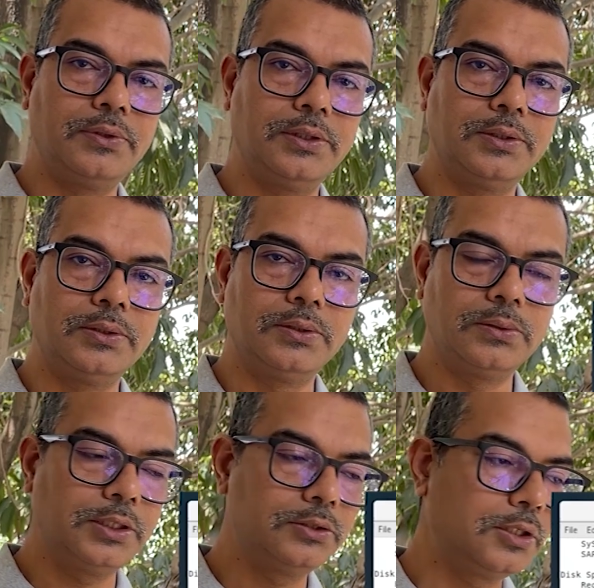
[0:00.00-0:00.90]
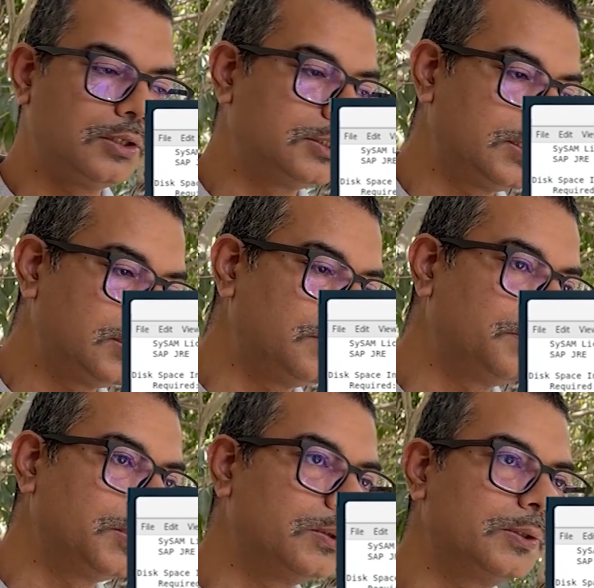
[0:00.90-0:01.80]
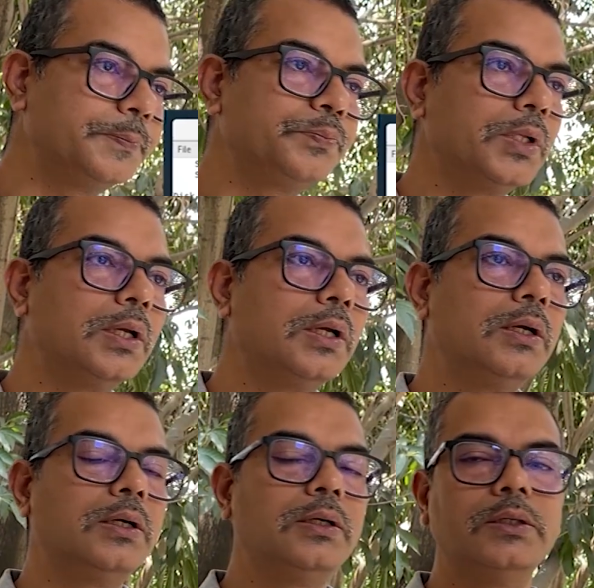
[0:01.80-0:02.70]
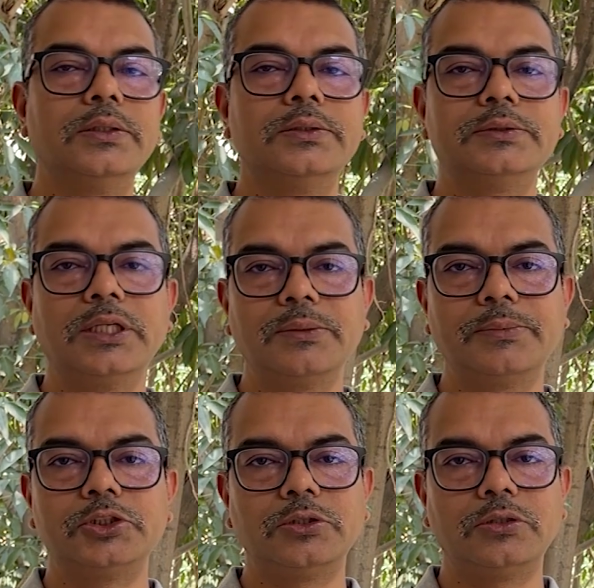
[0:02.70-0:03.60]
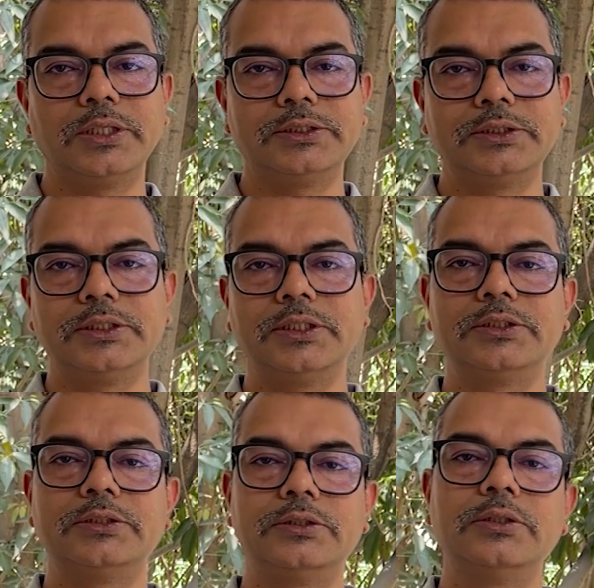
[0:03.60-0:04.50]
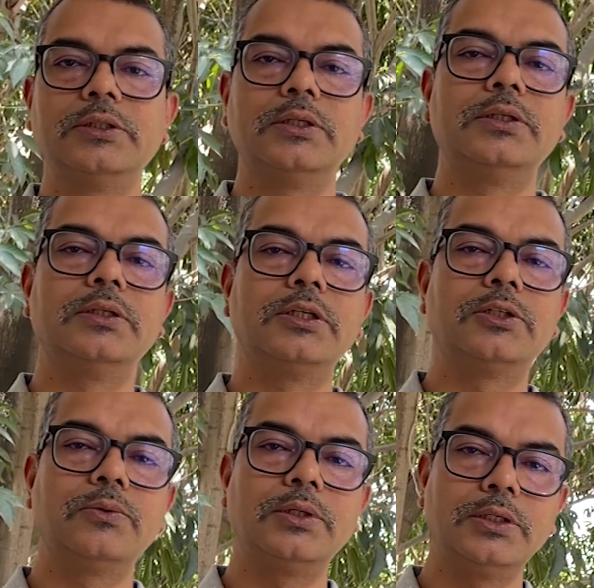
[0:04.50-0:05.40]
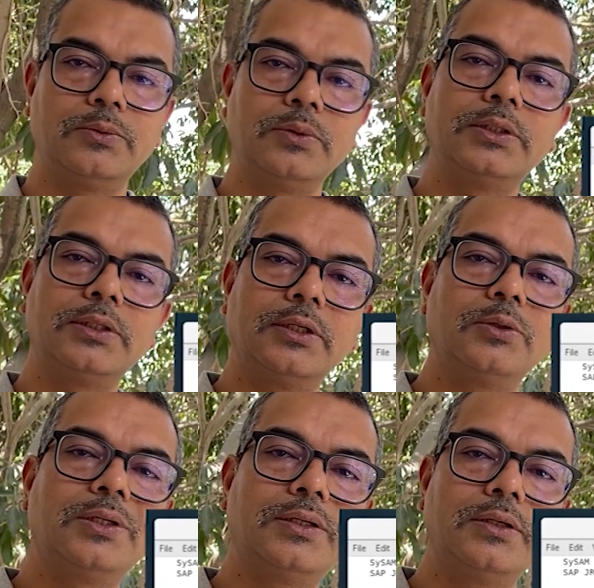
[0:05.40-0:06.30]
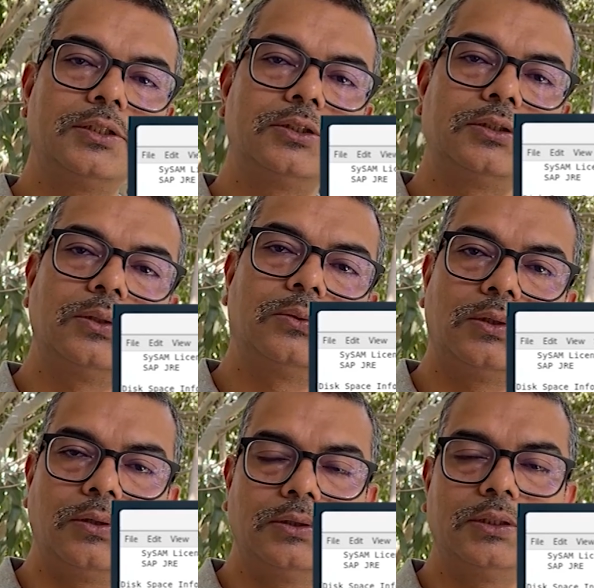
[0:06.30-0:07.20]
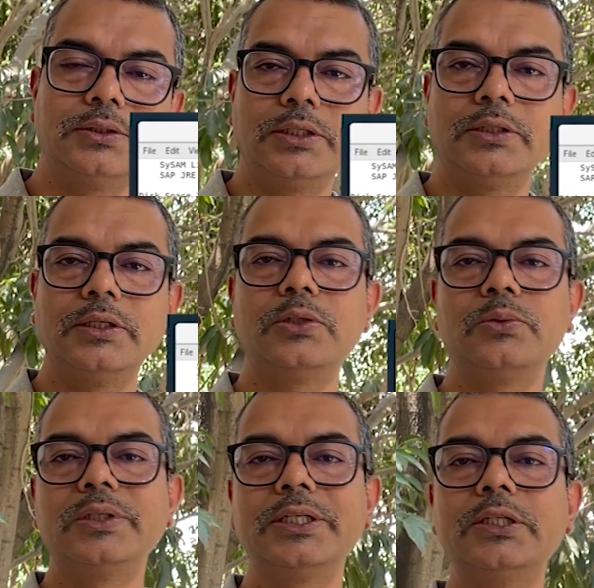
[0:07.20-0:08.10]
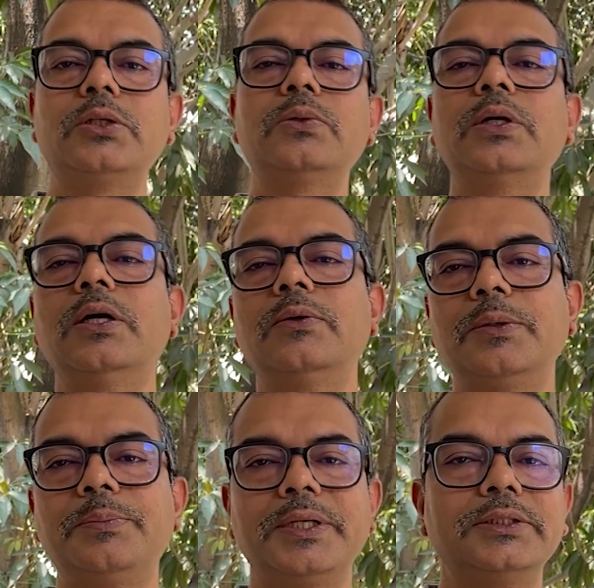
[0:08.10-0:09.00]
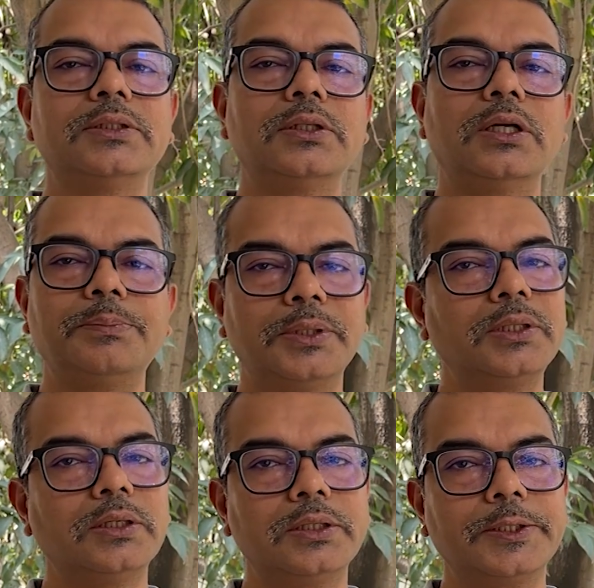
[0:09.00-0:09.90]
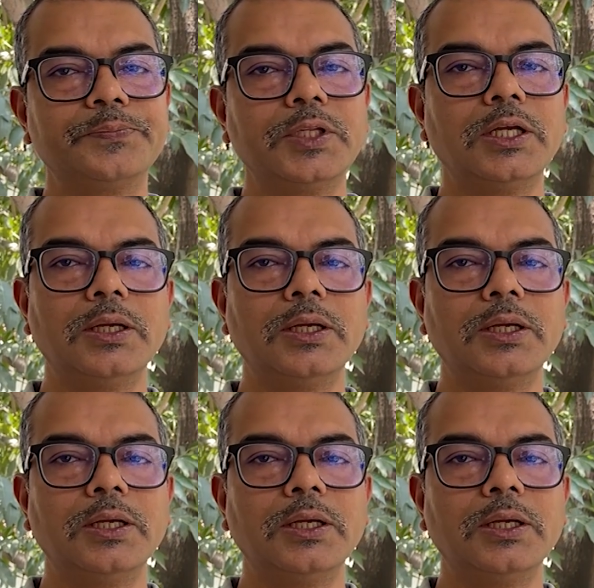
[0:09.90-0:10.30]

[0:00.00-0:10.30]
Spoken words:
folder. Okay, so it will set up your sybase.sh. It will list out all the things that you need to have replication up and running.